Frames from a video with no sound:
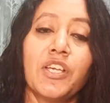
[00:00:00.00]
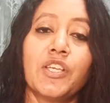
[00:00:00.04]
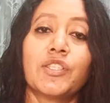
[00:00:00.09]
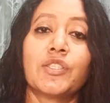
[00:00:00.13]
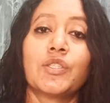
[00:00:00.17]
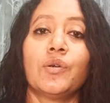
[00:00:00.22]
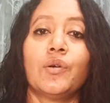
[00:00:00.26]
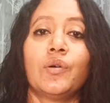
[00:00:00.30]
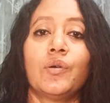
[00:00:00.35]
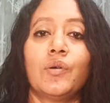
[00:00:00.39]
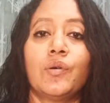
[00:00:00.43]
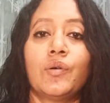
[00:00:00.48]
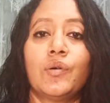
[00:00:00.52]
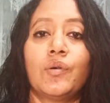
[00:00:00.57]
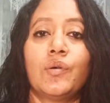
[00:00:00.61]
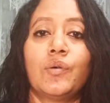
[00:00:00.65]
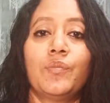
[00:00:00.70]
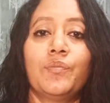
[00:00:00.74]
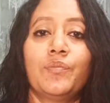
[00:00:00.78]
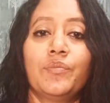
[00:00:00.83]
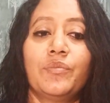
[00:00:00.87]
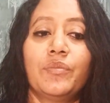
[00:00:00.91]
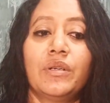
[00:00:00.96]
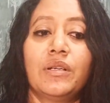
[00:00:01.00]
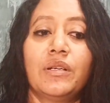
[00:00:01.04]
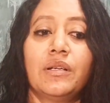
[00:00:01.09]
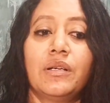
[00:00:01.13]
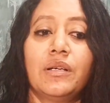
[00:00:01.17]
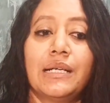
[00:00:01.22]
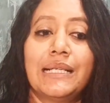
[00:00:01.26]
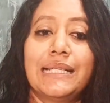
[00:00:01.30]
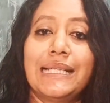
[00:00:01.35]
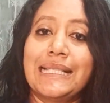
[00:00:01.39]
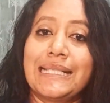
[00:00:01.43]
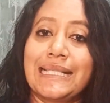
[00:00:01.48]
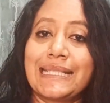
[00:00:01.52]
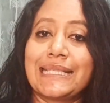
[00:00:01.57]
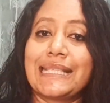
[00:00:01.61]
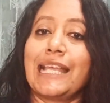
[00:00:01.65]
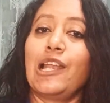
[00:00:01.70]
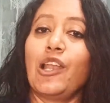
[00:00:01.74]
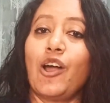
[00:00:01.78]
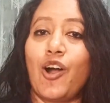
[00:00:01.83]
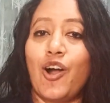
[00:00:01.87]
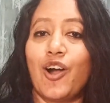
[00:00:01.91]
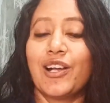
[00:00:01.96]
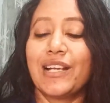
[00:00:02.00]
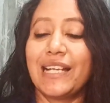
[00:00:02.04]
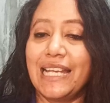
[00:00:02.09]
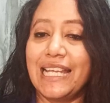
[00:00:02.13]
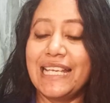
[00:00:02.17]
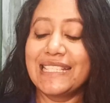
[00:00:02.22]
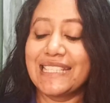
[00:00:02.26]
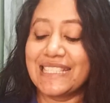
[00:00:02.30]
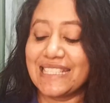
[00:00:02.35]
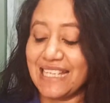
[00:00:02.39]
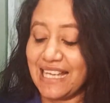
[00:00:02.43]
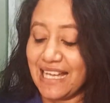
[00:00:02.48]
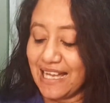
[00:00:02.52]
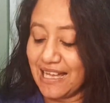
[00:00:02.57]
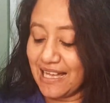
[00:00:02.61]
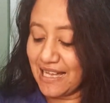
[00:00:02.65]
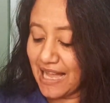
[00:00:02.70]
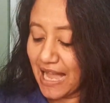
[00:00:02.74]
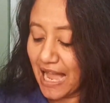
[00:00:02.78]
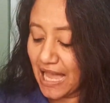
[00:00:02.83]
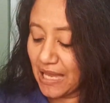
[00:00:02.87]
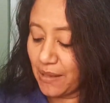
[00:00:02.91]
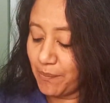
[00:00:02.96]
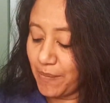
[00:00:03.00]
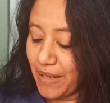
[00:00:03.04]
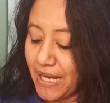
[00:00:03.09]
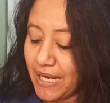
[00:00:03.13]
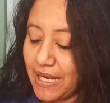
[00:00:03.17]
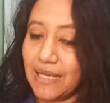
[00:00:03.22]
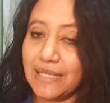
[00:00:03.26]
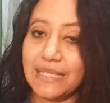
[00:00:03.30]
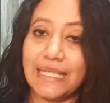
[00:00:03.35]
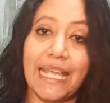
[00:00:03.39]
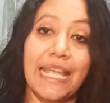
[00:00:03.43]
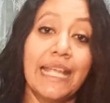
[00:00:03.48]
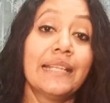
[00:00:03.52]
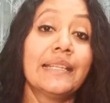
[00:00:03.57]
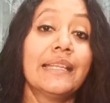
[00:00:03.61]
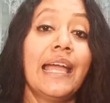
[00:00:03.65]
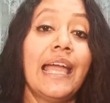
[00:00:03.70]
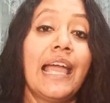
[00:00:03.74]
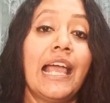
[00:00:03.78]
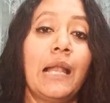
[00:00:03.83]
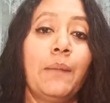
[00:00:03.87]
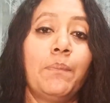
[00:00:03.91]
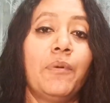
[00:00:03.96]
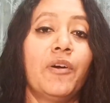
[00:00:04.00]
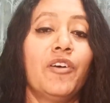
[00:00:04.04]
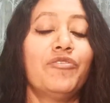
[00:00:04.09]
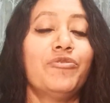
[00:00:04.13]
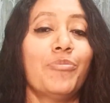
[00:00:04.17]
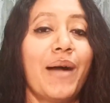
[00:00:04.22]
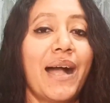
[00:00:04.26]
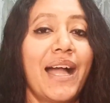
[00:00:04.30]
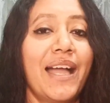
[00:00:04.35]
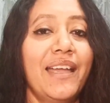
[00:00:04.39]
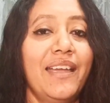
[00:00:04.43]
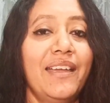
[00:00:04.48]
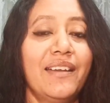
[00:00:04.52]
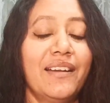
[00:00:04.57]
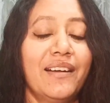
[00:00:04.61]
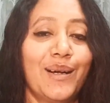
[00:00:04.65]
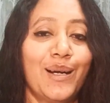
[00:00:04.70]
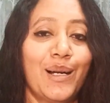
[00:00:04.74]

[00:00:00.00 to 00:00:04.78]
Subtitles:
So this is a long list. I may take the help of my